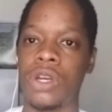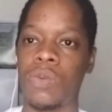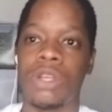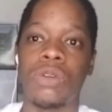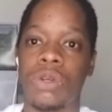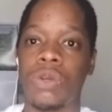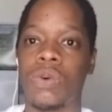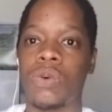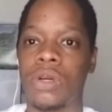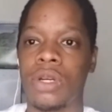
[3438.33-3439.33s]
We don't
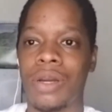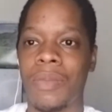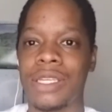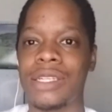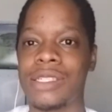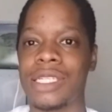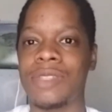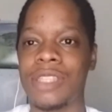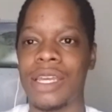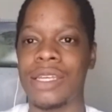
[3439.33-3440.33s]
know, but at the same
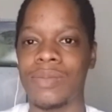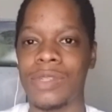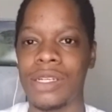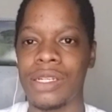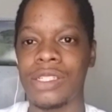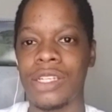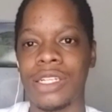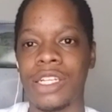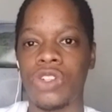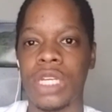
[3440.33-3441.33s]
time, you're
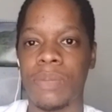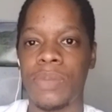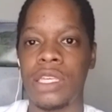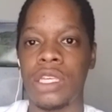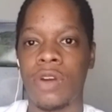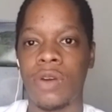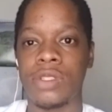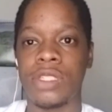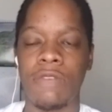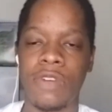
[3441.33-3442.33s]
just trying to peak you around
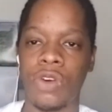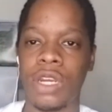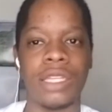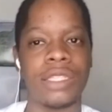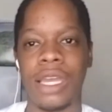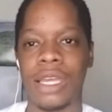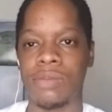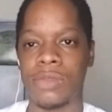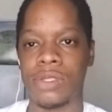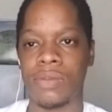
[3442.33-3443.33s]
7 or 8
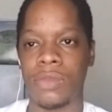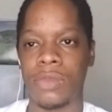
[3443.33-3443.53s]
times.